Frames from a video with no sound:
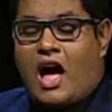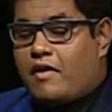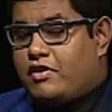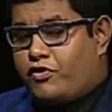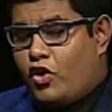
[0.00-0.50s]

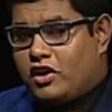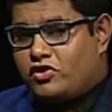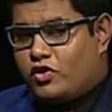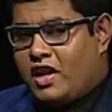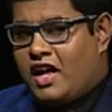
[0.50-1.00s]
Our focus
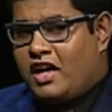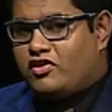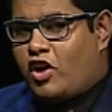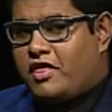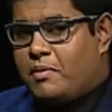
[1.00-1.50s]
today
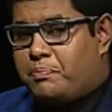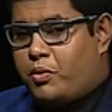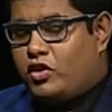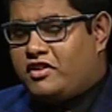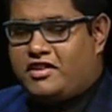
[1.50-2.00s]
is on the
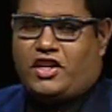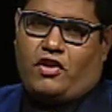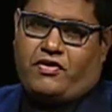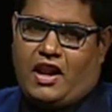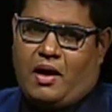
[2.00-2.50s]
port city
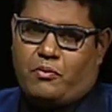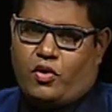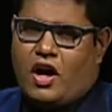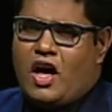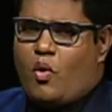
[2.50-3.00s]
of
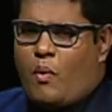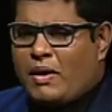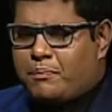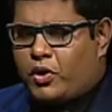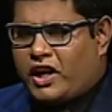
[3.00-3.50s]
Colombo.
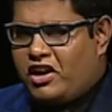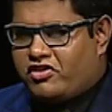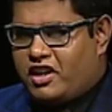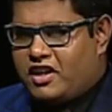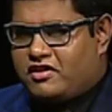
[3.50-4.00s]
What
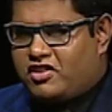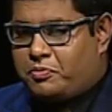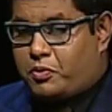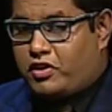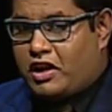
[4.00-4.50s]
potential does this
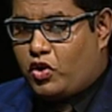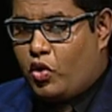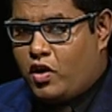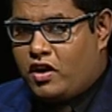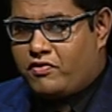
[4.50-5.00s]
project
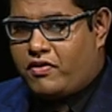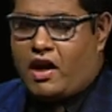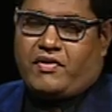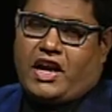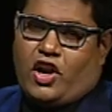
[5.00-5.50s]
hold for
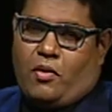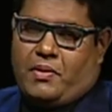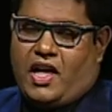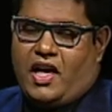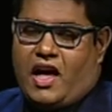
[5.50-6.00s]
our
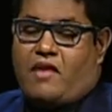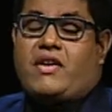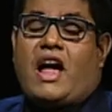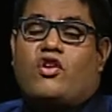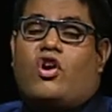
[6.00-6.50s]
economy? And
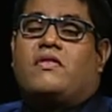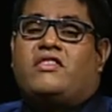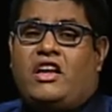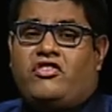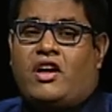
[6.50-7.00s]
we are in
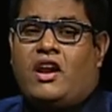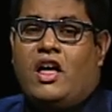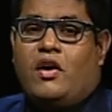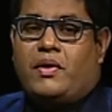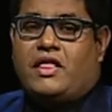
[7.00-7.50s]
conversation
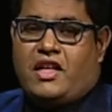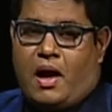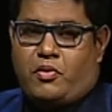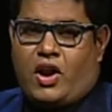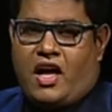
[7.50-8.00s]
with
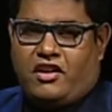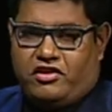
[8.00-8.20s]
Yamuna